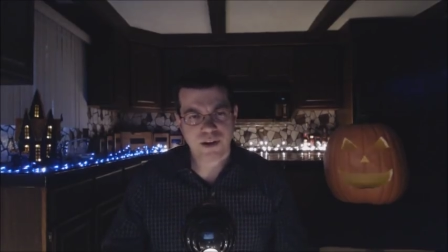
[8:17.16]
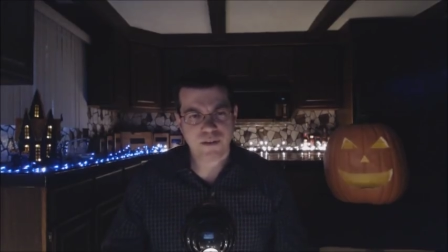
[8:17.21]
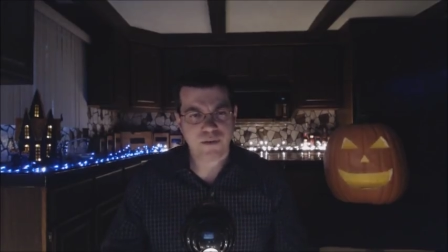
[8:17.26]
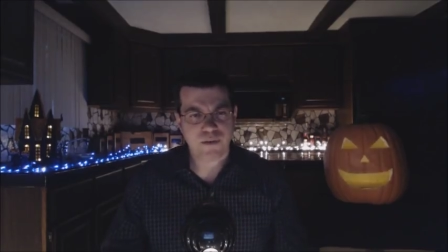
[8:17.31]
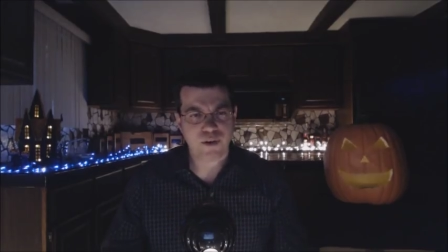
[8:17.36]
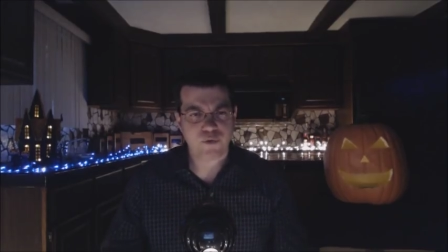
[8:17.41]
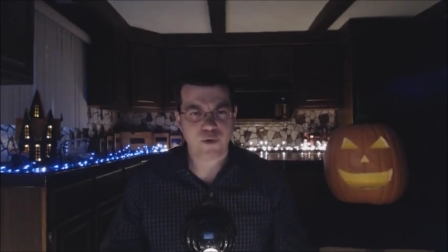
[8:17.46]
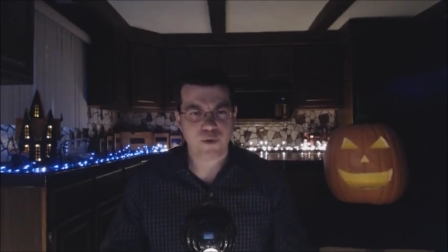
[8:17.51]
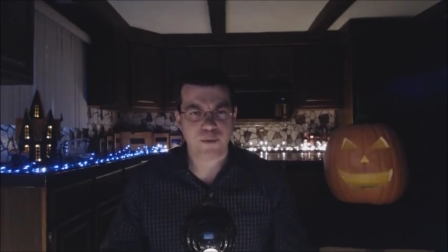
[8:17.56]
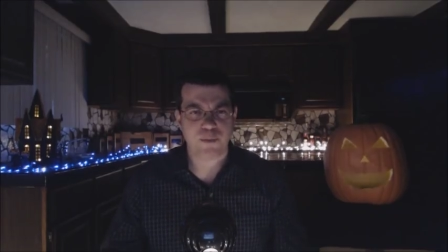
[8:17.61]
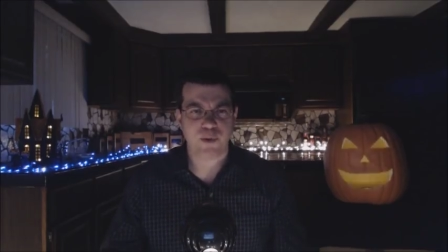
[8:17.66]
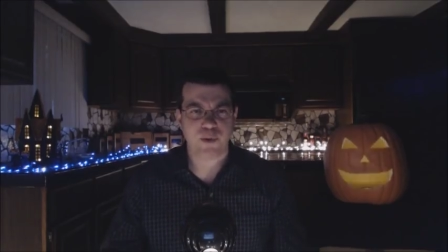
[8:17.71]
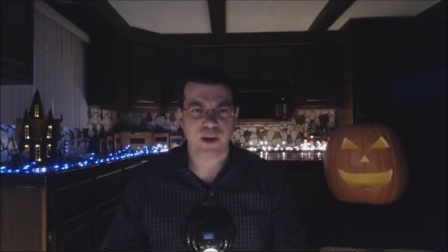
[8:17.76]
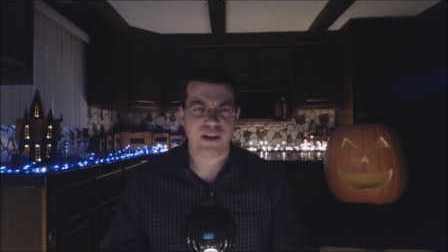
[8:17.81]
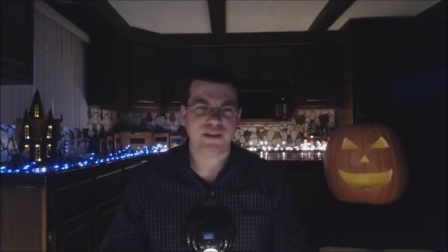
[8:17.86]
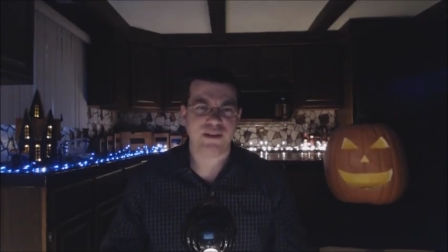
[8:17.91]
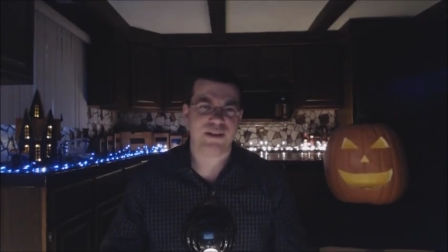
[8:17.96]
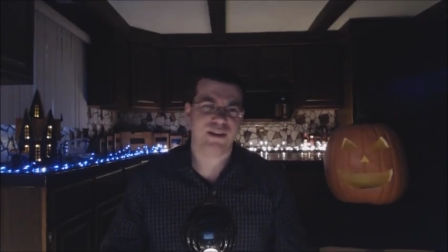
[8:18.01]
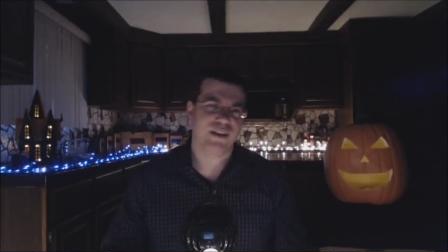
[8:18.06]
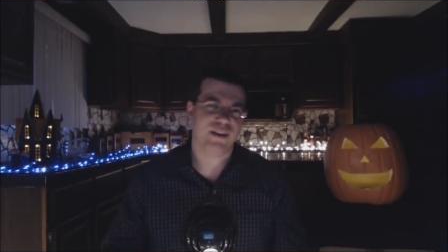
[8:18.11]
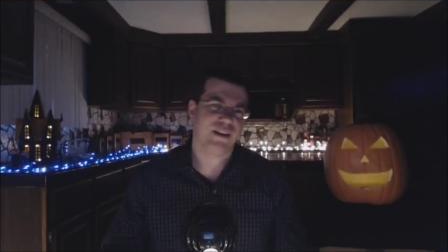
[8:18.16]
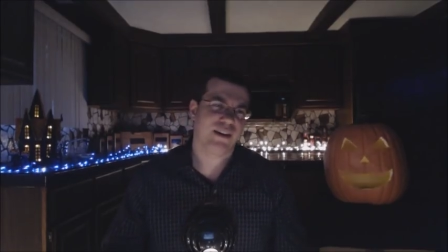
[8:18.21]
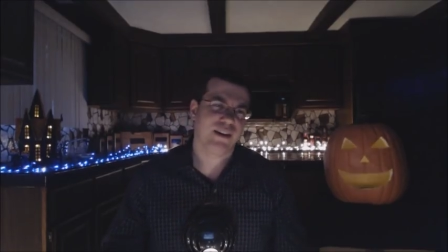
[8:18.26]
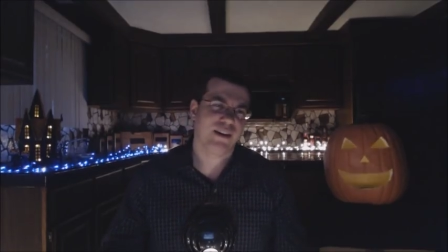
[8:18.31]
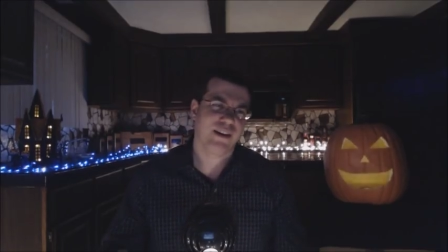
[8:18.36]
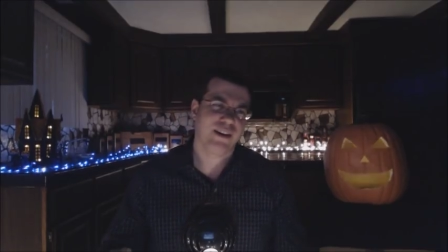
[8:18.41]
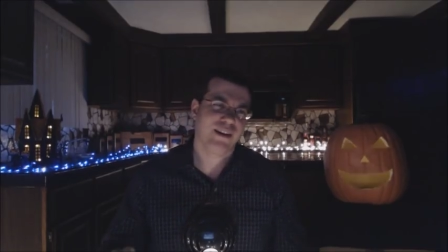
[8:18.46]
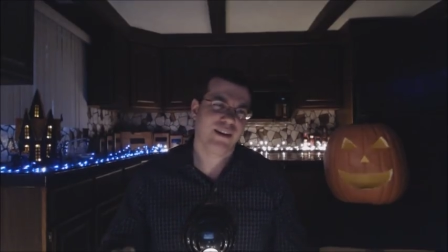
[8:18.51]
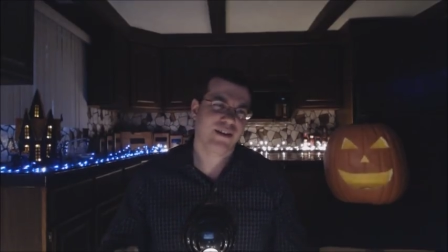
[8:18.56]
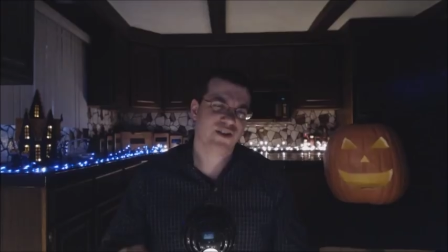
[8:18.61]
But even if we place the
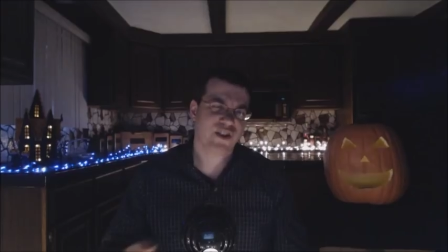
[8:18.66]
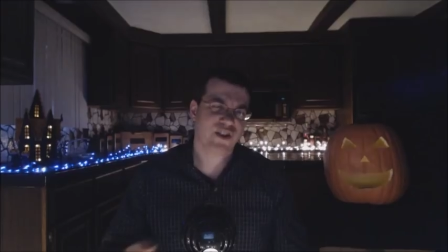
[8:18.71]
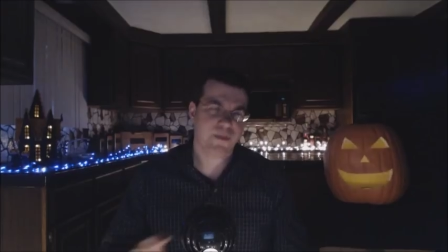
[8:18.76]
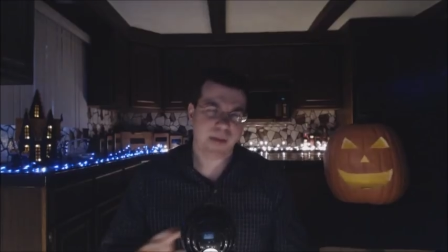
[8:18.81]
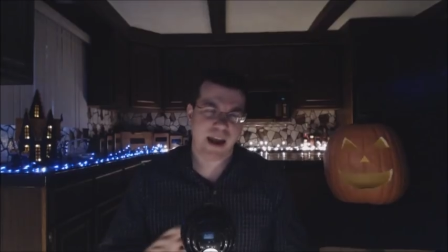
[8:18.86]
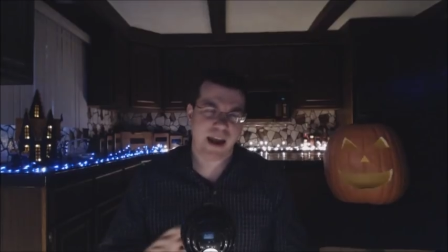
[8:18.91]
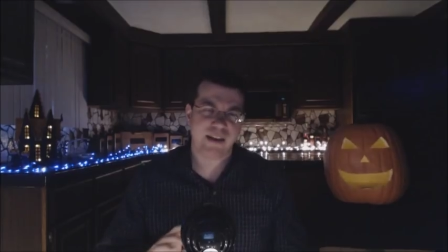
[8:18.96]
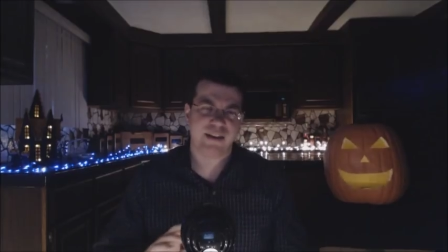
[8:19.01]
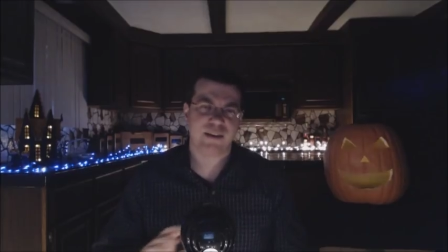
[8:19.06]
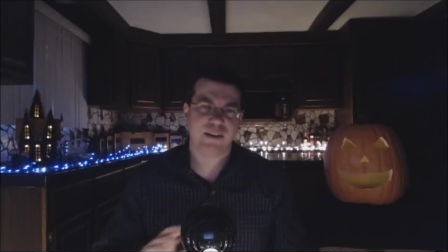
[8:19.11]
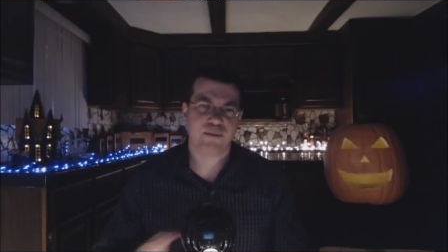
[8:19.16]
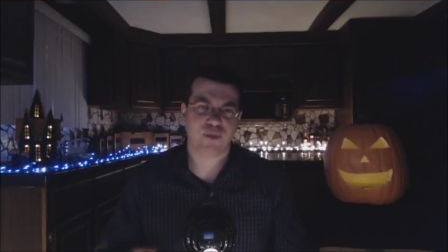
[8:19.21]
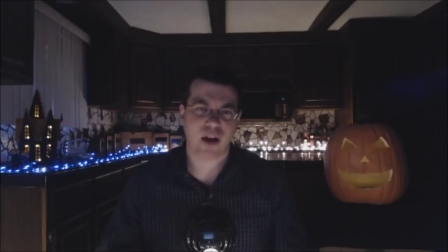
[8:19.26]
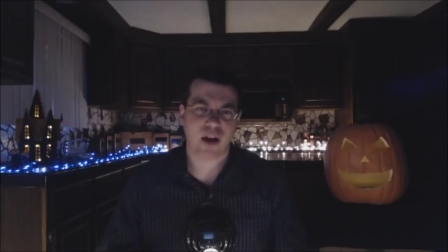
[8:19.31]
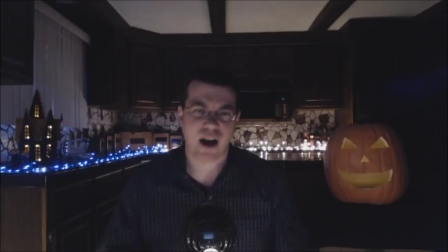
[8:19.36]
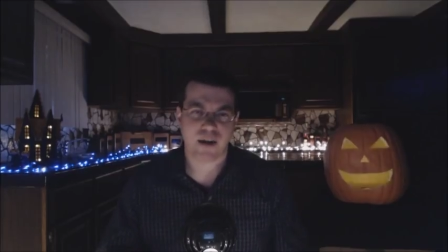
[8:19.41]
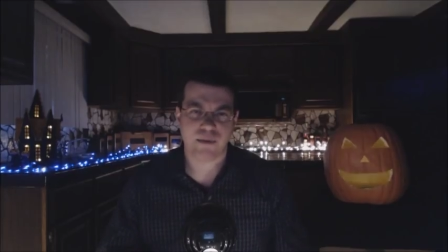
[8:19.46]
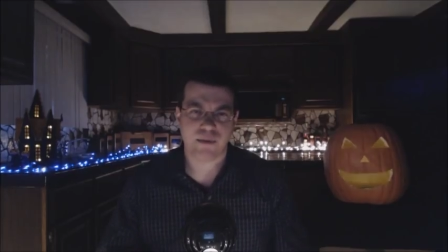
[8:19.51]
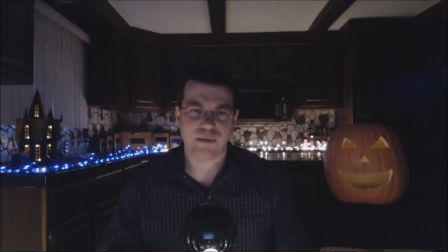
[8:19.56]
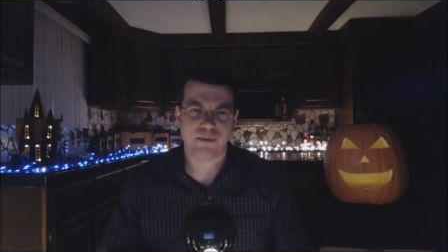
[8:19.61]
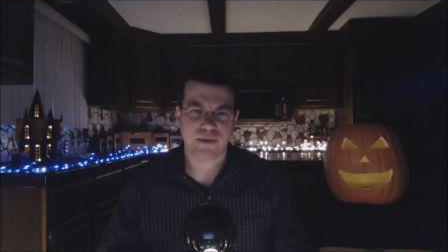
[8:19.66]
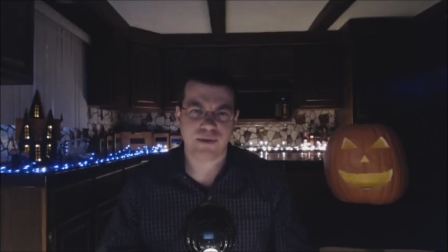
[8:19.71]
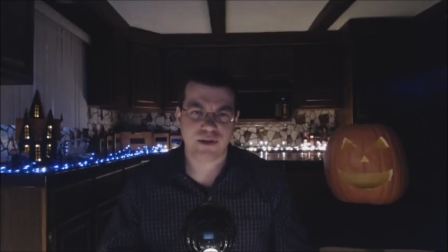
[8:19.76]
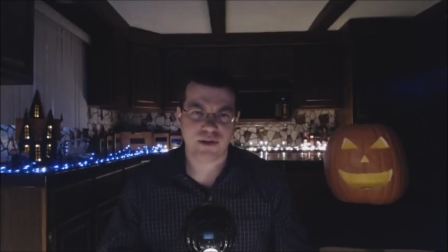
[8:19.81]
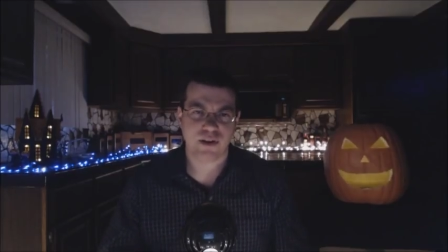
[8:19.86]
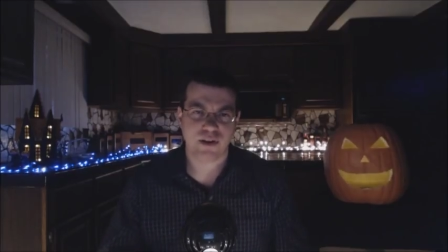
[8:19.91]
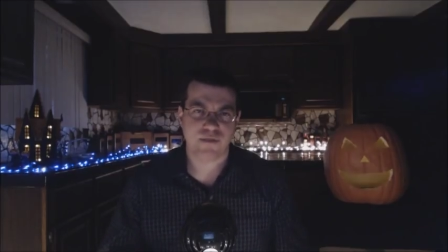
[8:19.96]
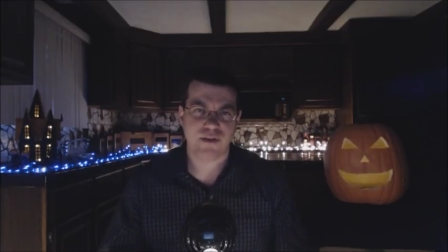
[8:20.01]
semantic problems